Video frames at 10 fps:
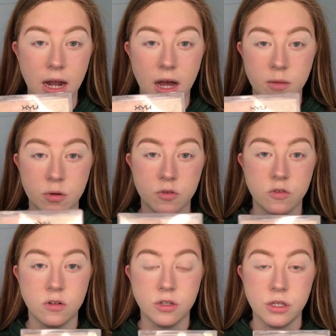I
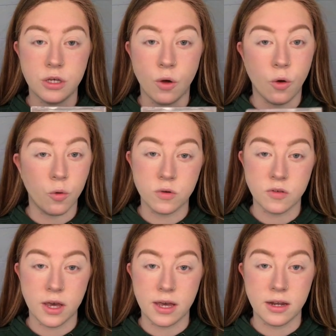personally always
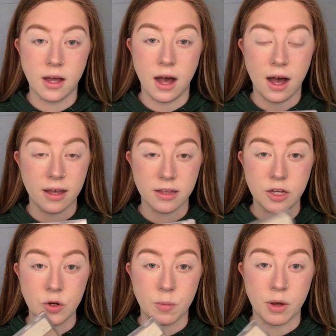had
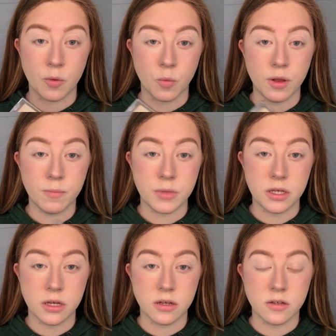highlight no matter what,
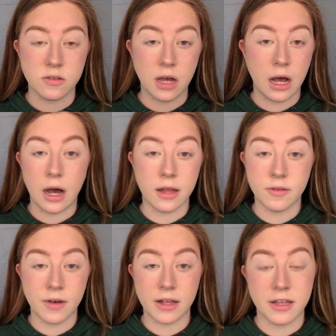because I love
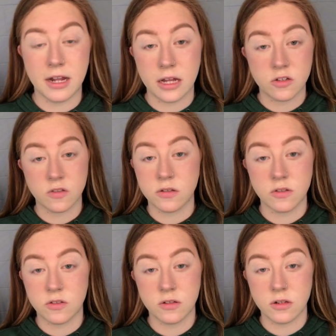highlight.
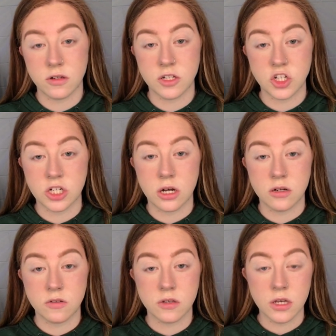It's an addiction,
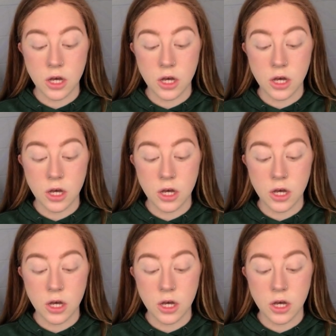honestly.